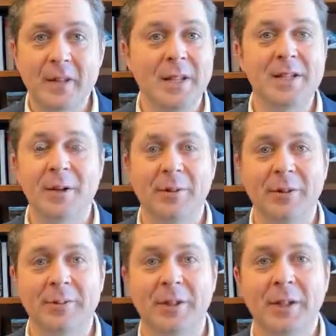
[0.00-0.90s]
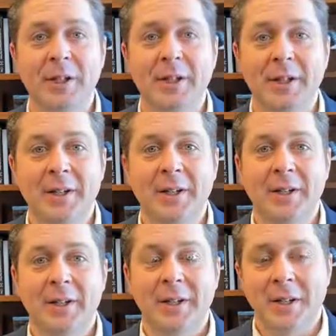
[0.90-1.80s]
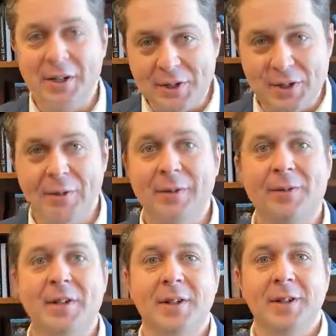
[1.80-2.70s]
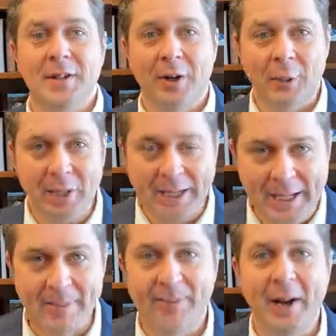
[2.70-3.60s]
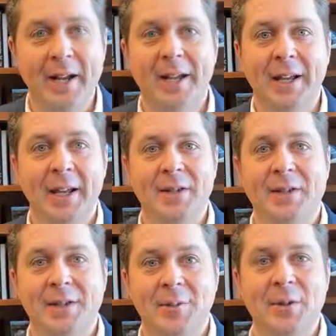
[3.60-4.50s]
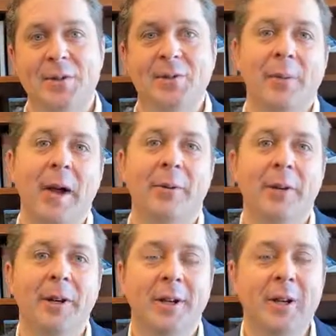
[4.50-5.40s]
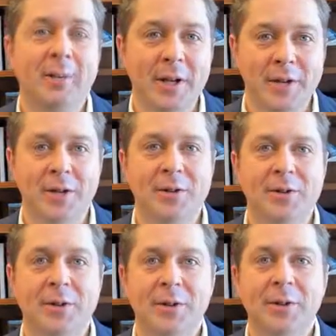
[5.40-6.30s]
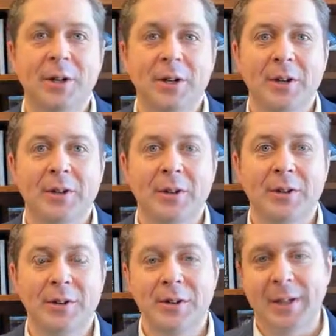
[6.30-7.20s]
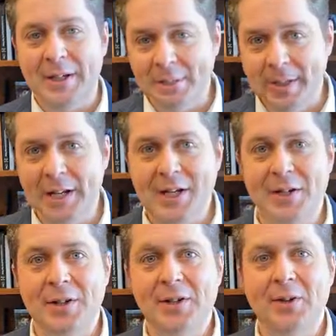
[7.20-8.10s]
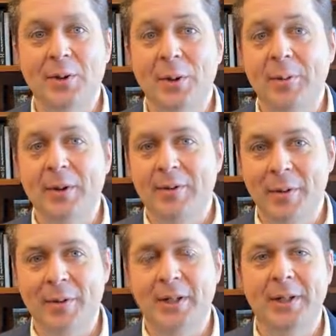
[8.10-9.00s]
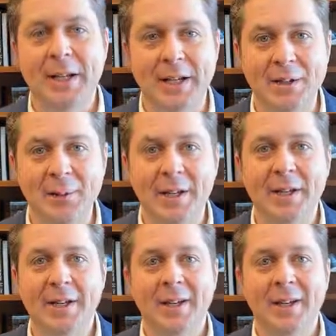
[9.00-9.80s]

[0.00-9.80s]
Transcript: It's unbelievable. Conservatives are going to keep fighting against this abuse of power by Justin Trudeau. The expectation is there's going to be a vote next week.